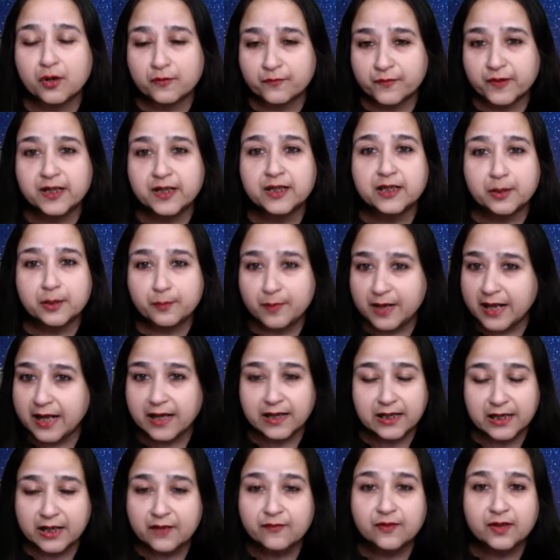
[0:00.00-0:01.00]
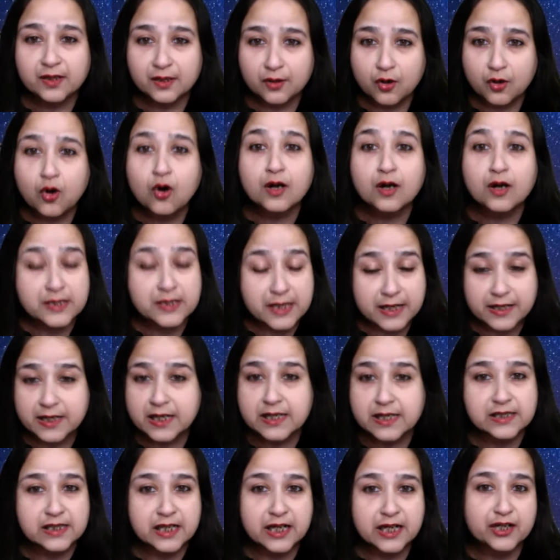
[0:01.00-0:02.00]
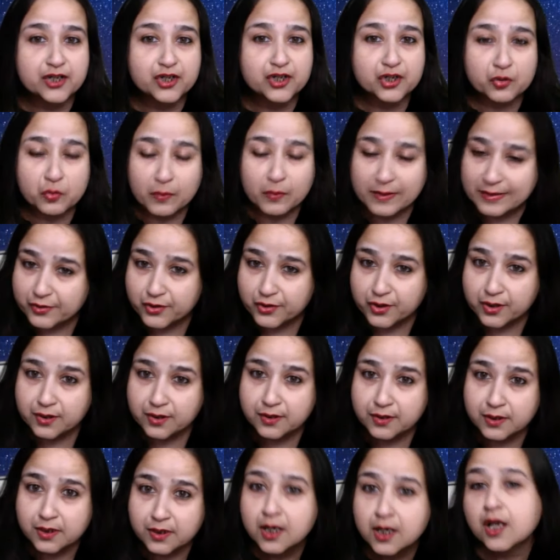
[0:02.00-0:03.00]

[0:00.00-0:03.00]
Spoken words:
fill in the blank level or sentence correction questions,